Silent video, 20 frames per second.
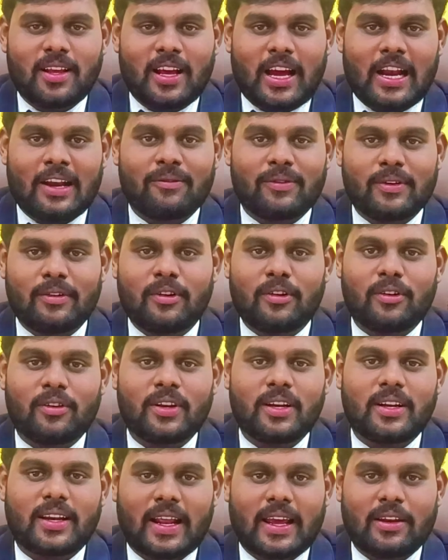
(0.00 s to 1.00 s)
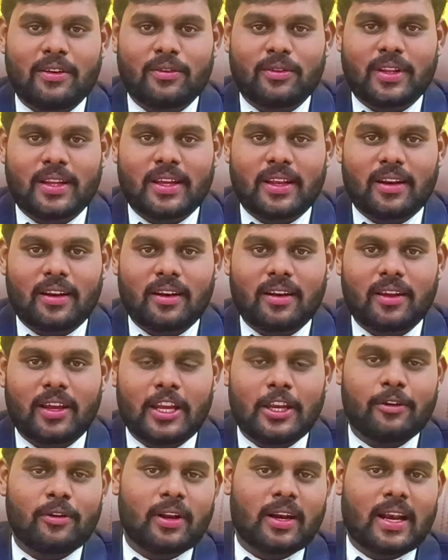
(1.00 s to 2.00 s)
and we will only train you there
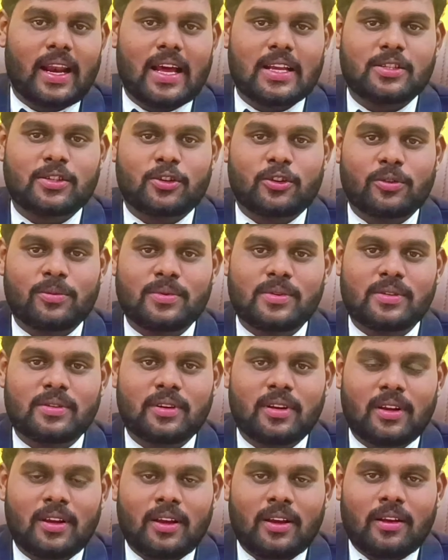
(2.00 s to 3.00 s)
in your classrooms